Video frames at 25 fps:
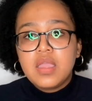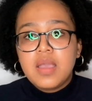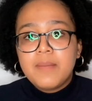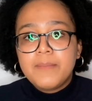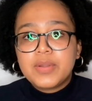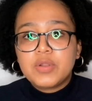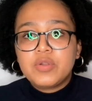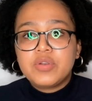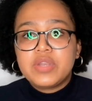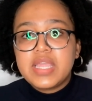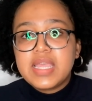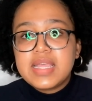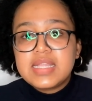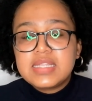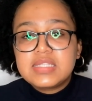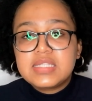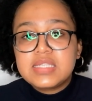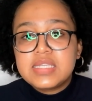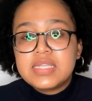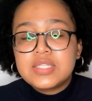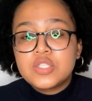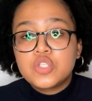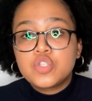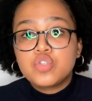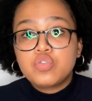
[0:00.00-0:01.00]
But on
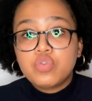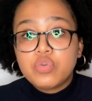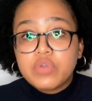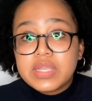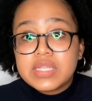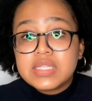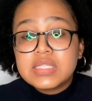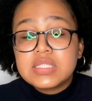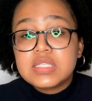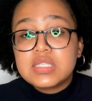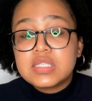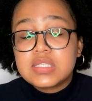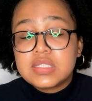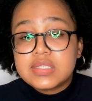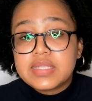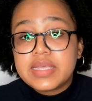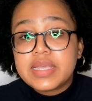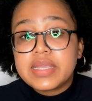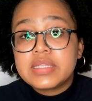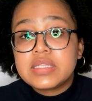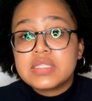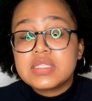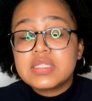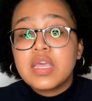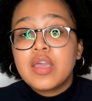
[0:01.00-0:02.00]
Etsy, it's 20
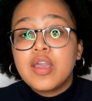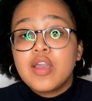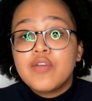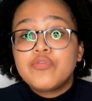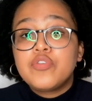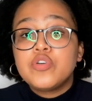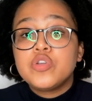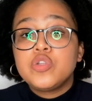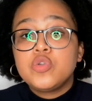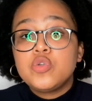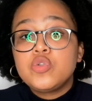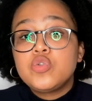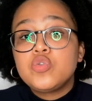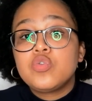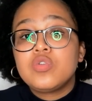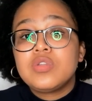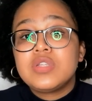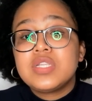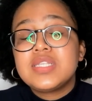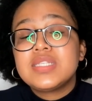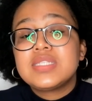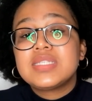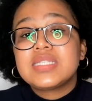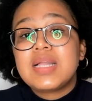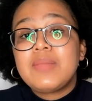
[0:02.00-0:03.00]
cents for you to
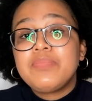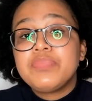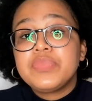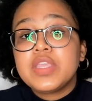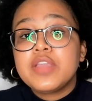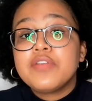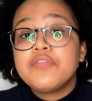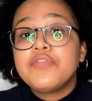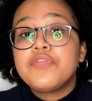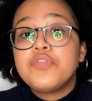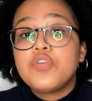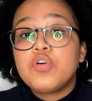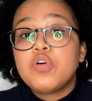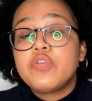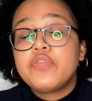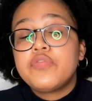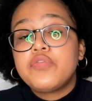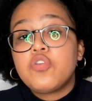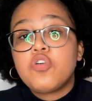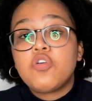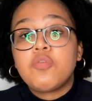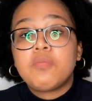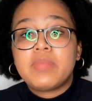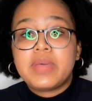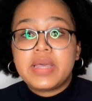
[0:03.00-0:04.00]
list something for
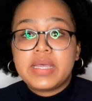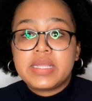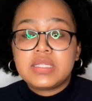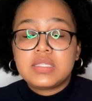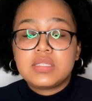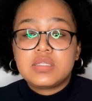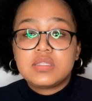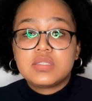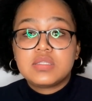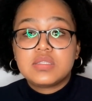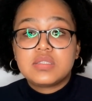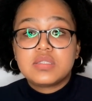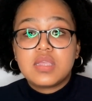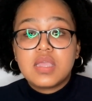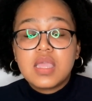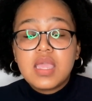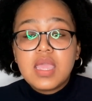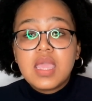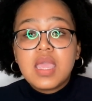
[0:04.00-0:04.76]
4 months.